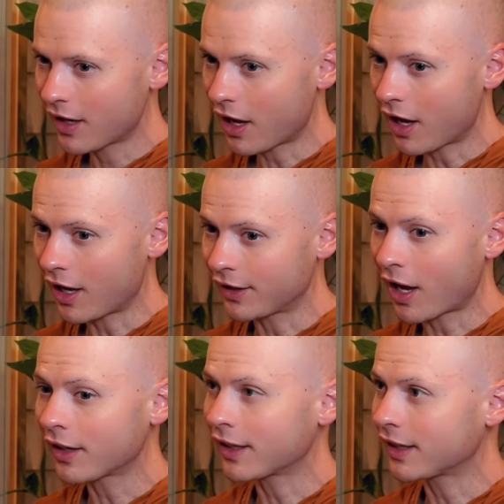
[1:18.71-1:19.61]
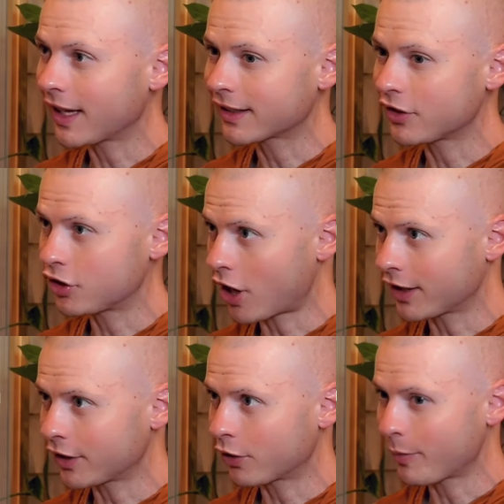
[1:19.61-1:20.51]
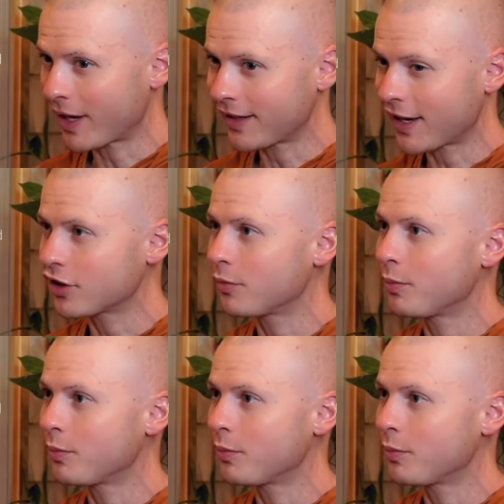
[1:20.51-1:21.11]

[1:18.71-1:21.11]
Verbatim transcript: uh, not neglect jhana or meditation,